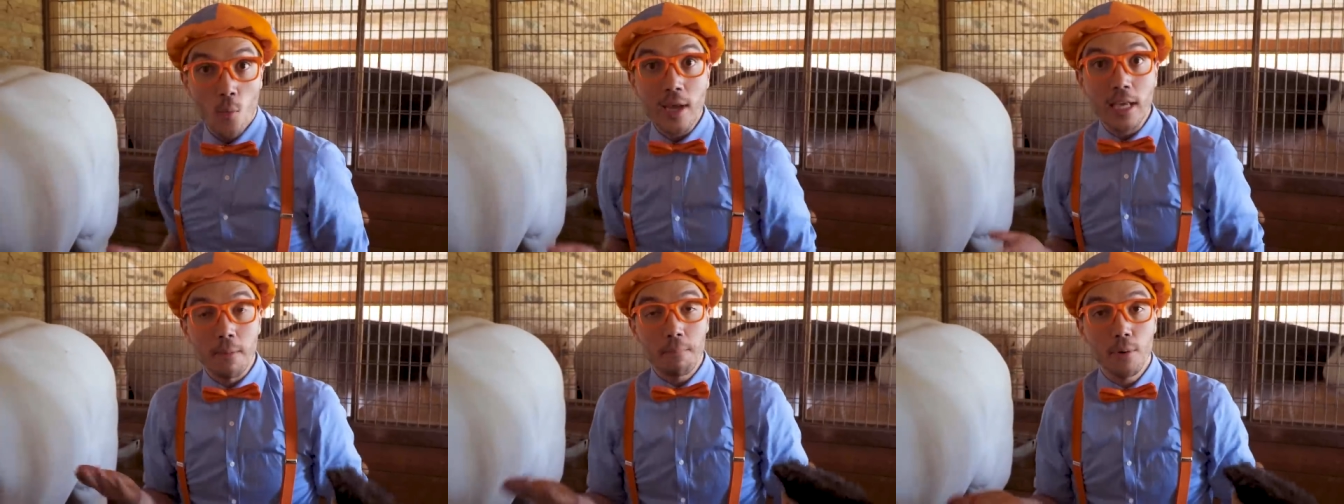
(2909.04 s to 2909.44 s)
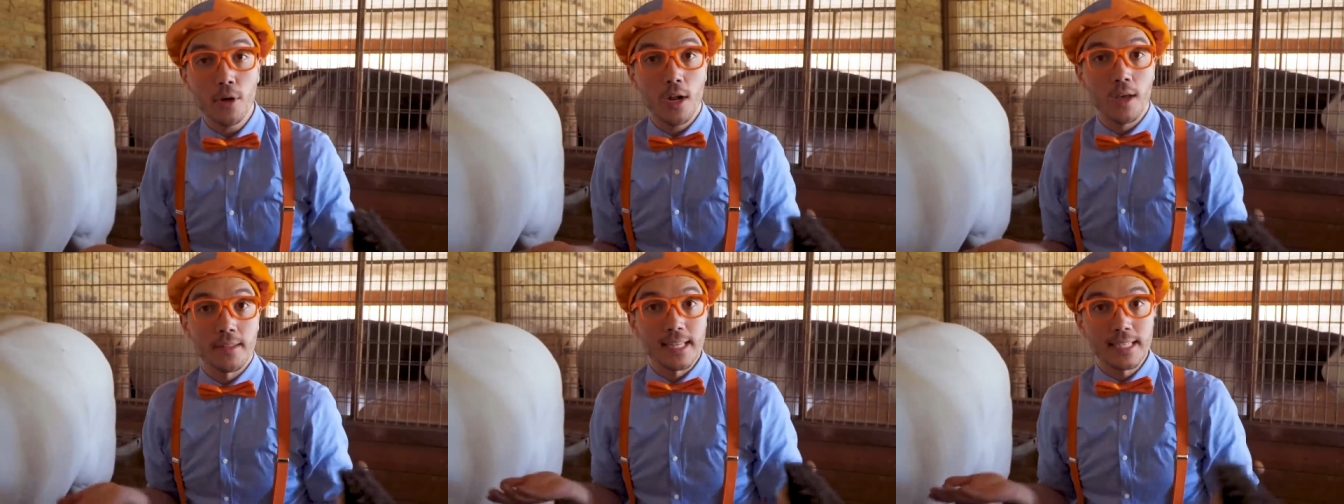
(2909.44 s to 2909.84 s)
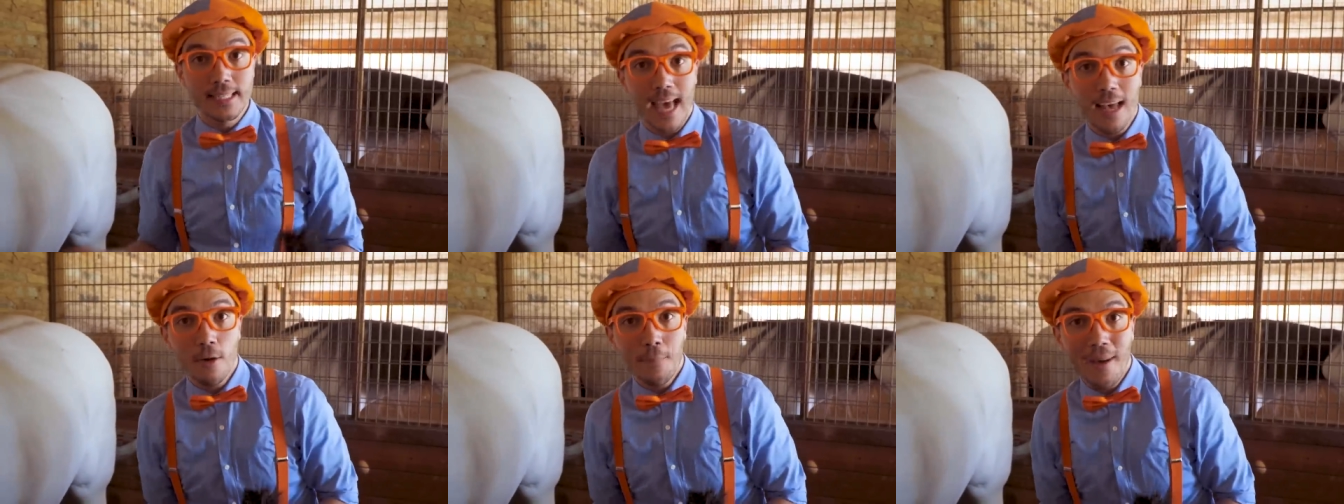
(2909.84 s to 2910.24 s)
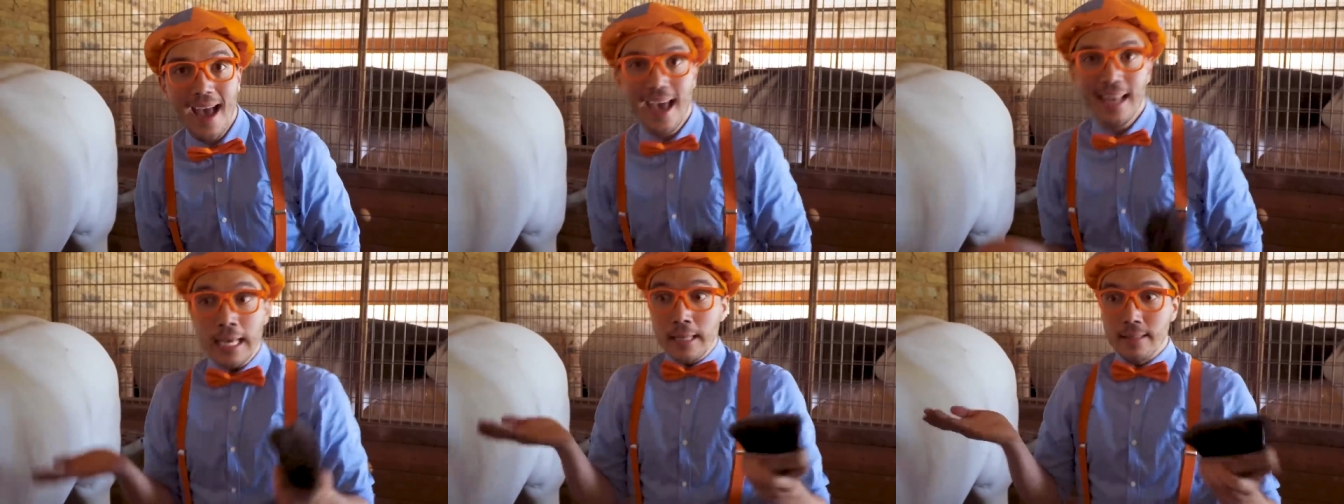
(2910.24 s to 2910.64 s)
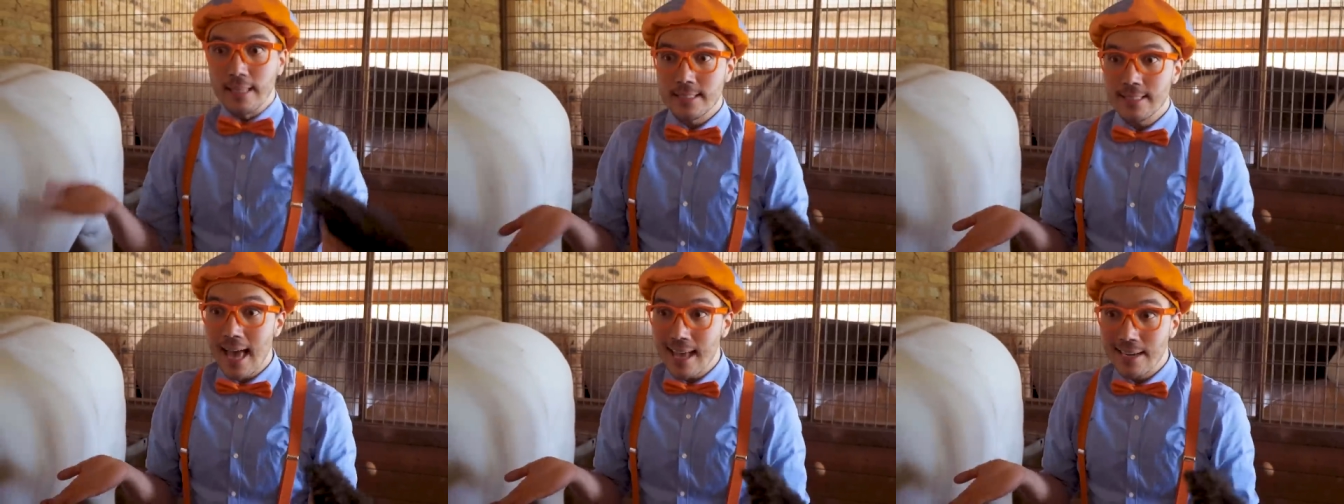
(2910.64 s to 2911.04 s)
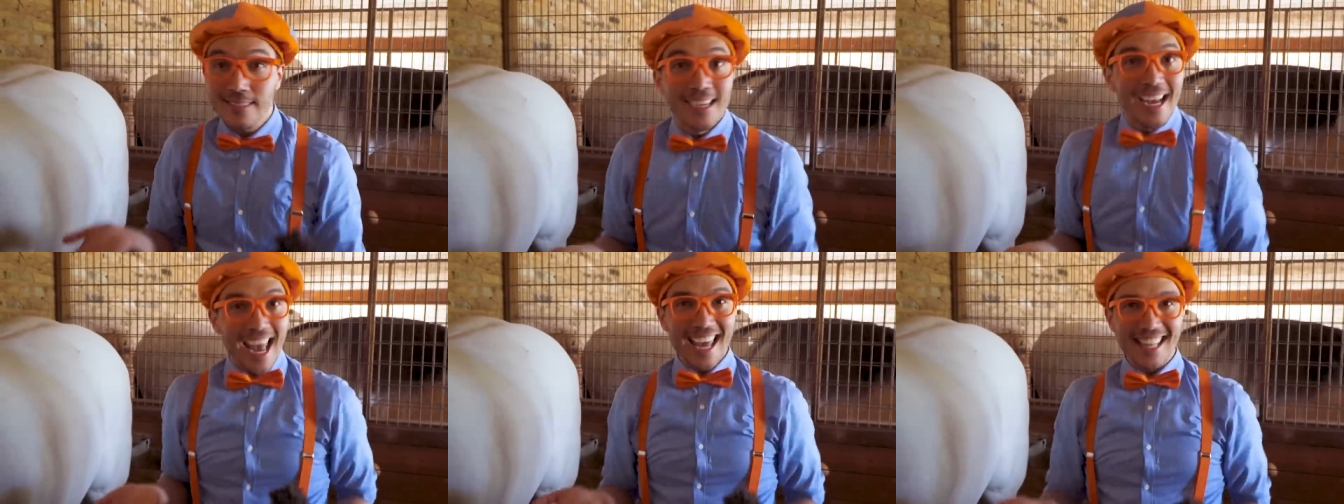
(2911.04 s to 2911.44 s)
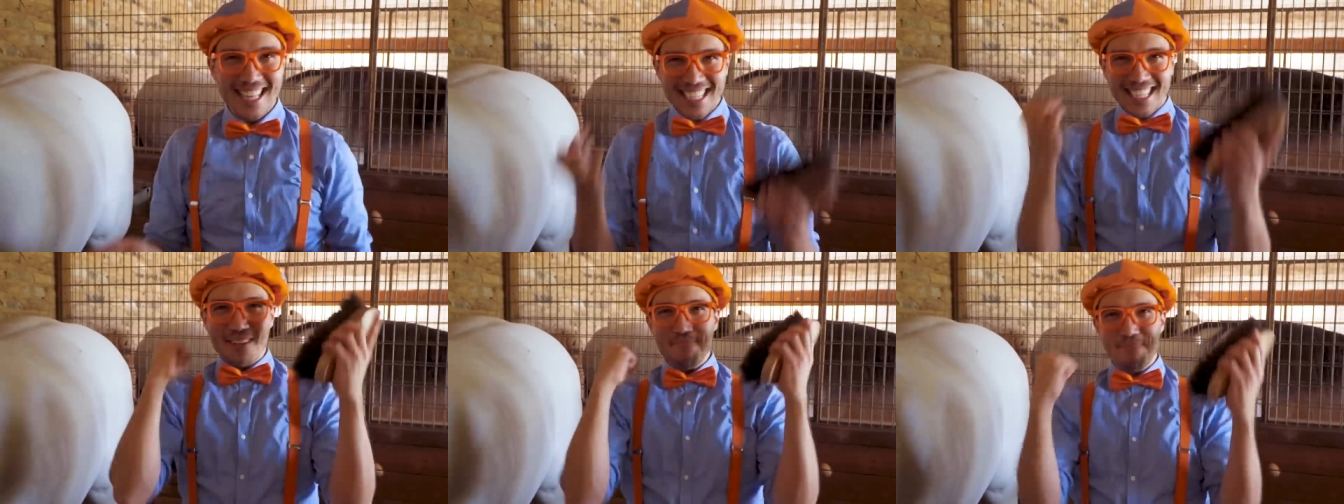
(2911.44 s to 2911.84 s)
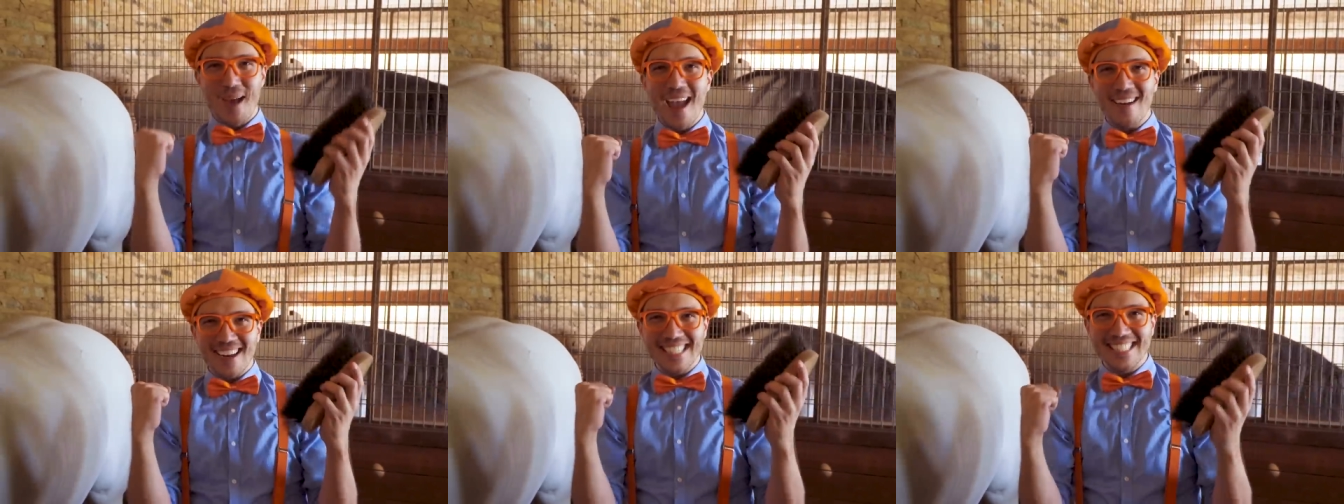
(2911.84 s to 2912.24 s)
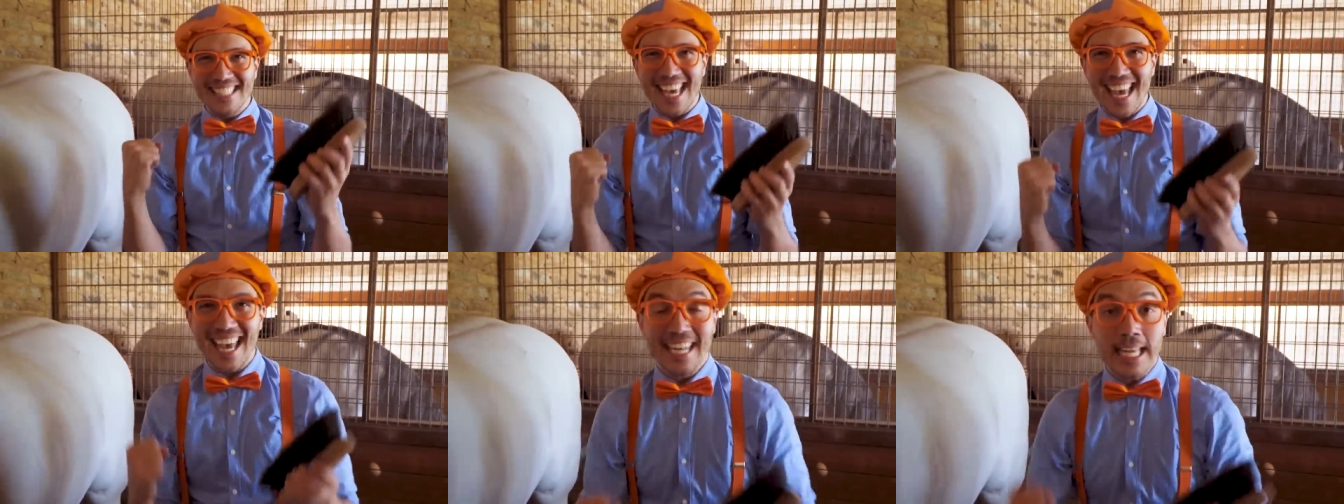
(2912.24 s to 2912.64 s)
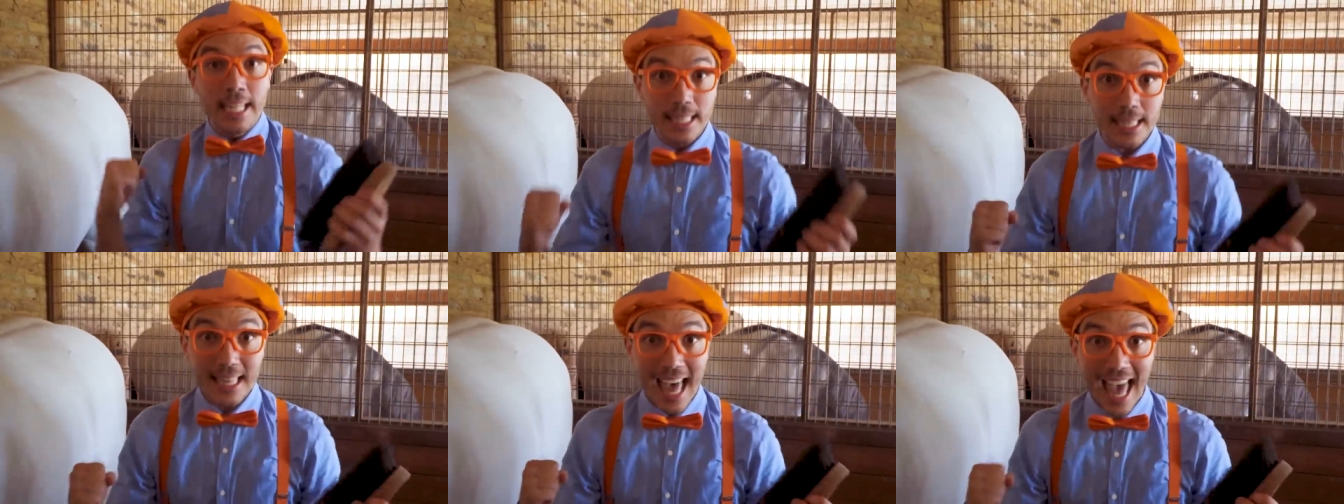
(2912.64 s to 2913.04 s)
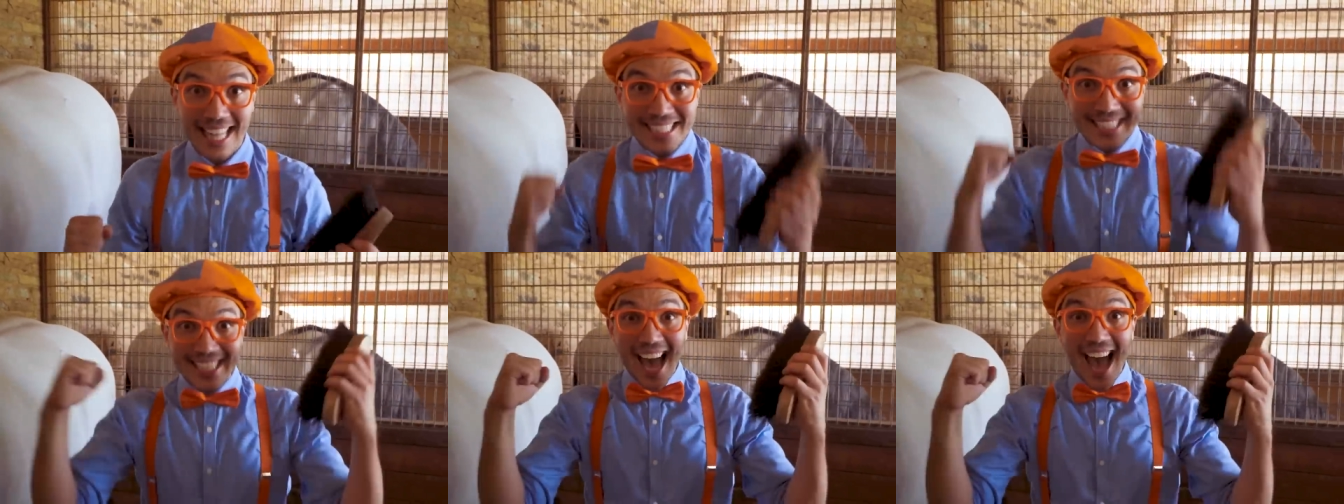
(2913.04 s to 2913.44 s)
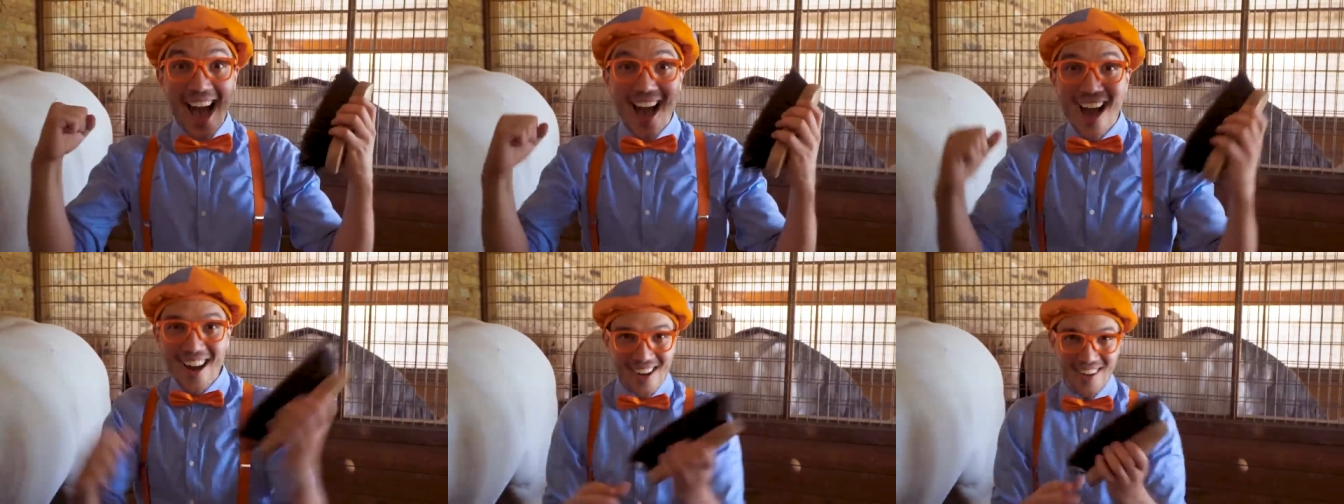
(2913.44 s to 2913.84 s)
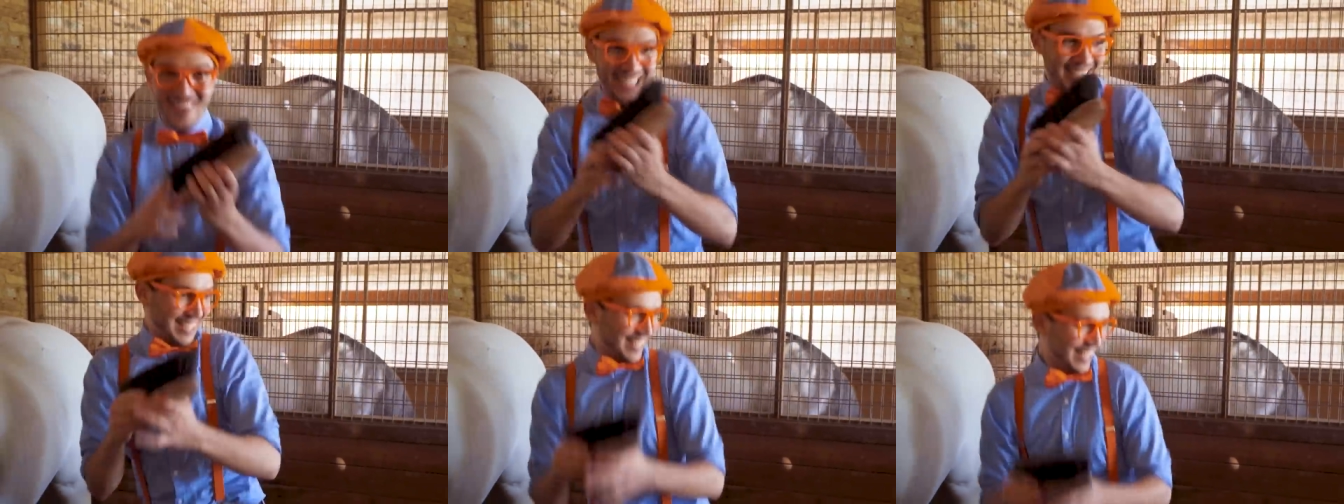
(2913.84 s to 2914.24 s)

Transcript: we can put on the saddle pad, the saddle, and the caparison. Let's go!